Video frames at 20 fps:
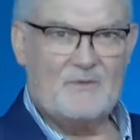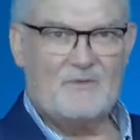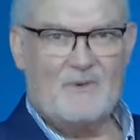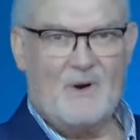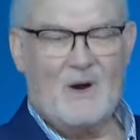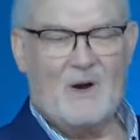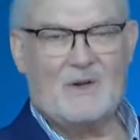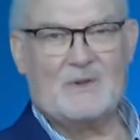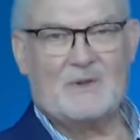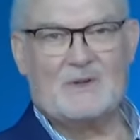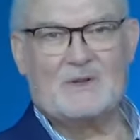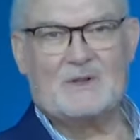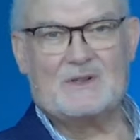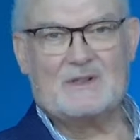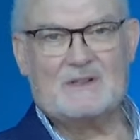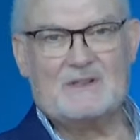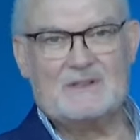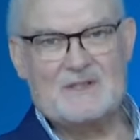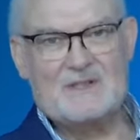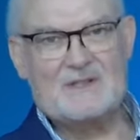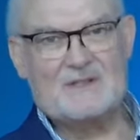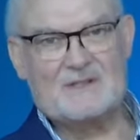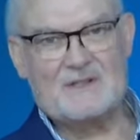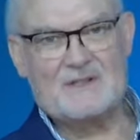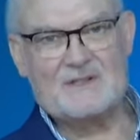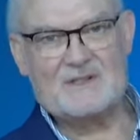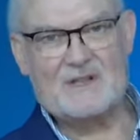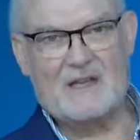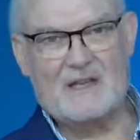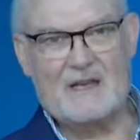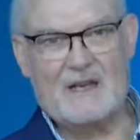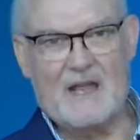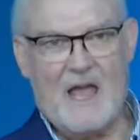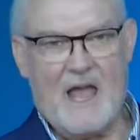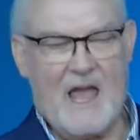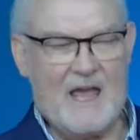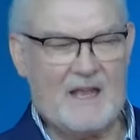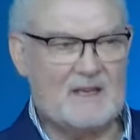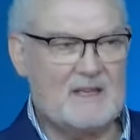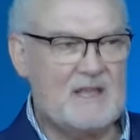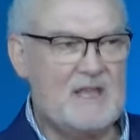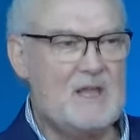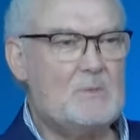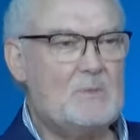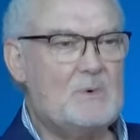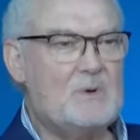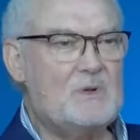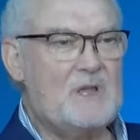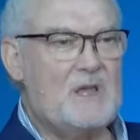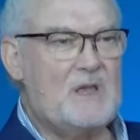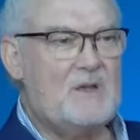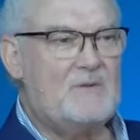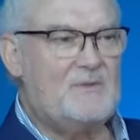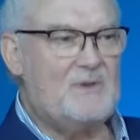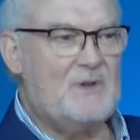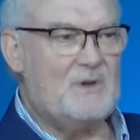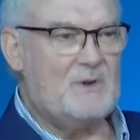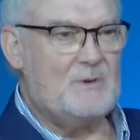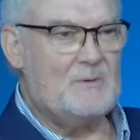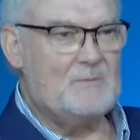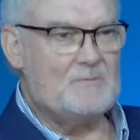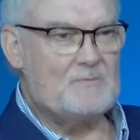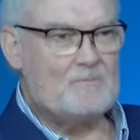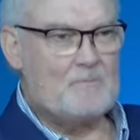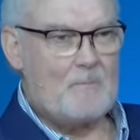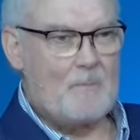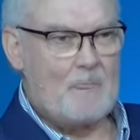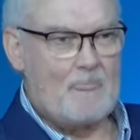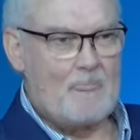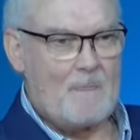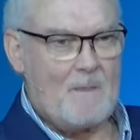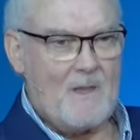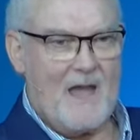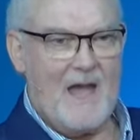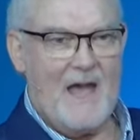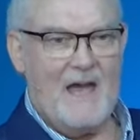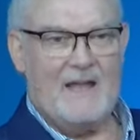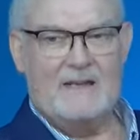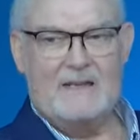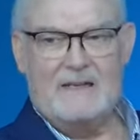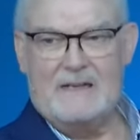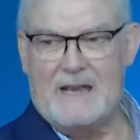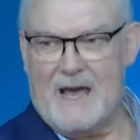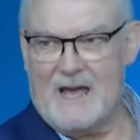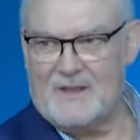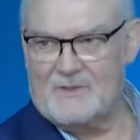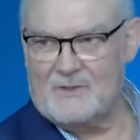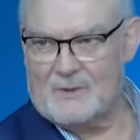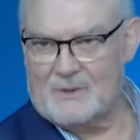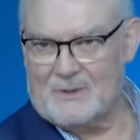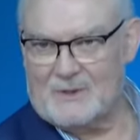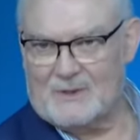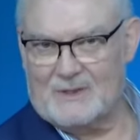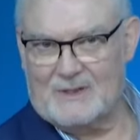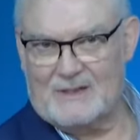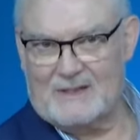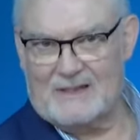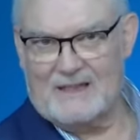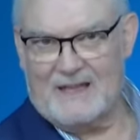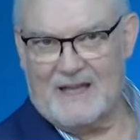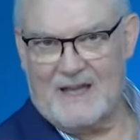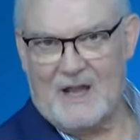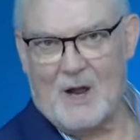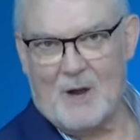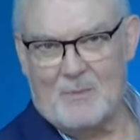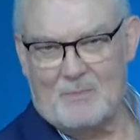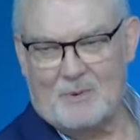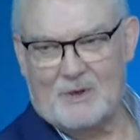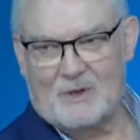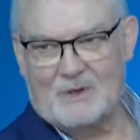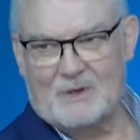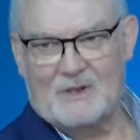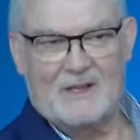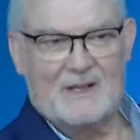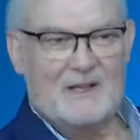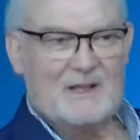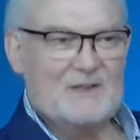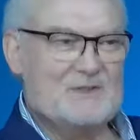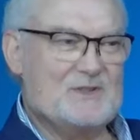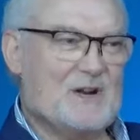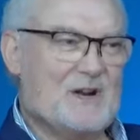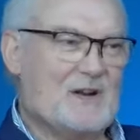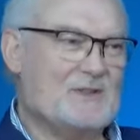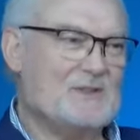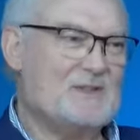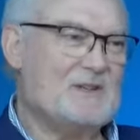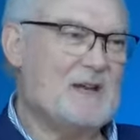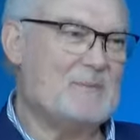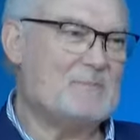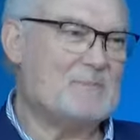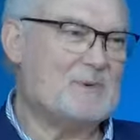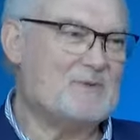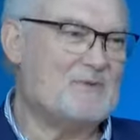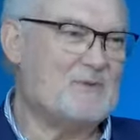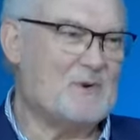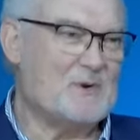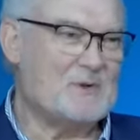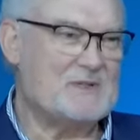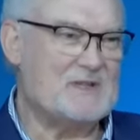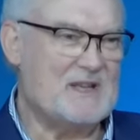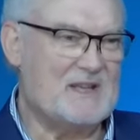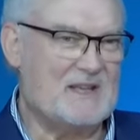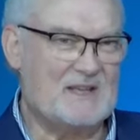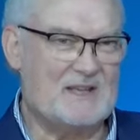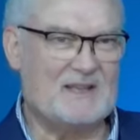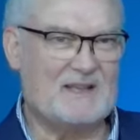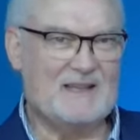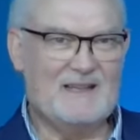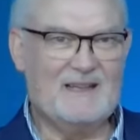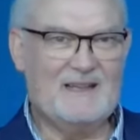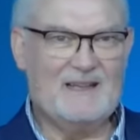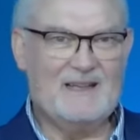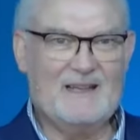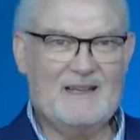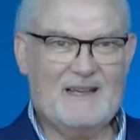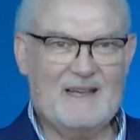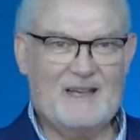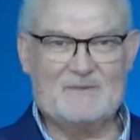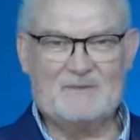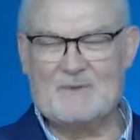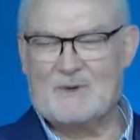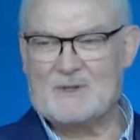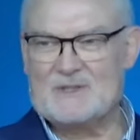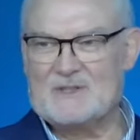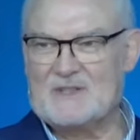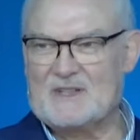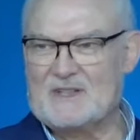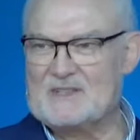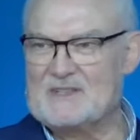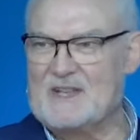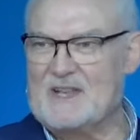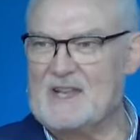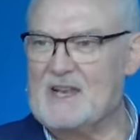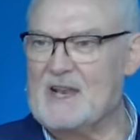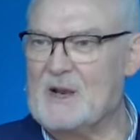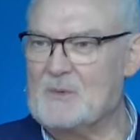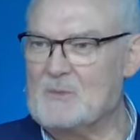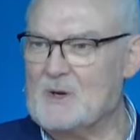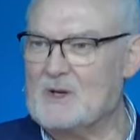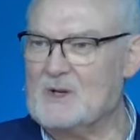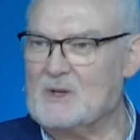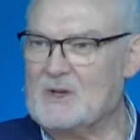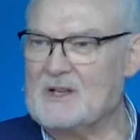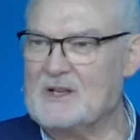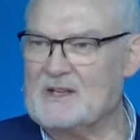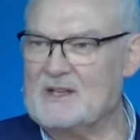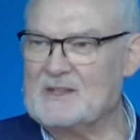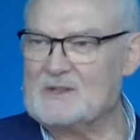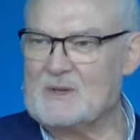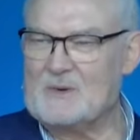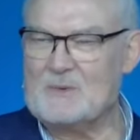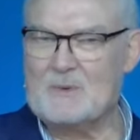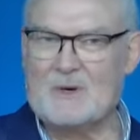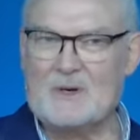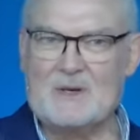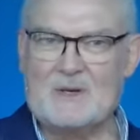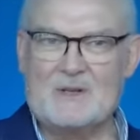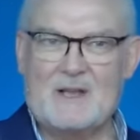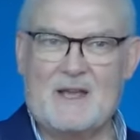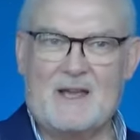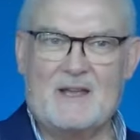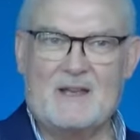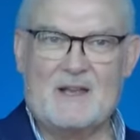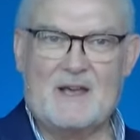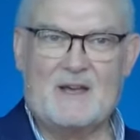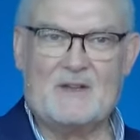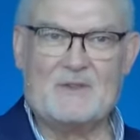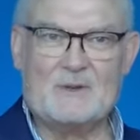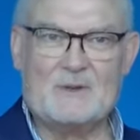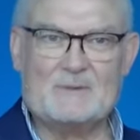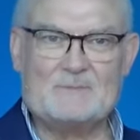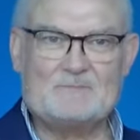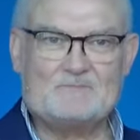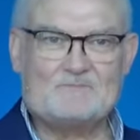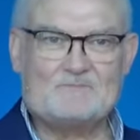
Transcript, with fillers: Father, Jesus said, and he will give you another helper. John chapter 14, and verse 16. And we're looking at the word another.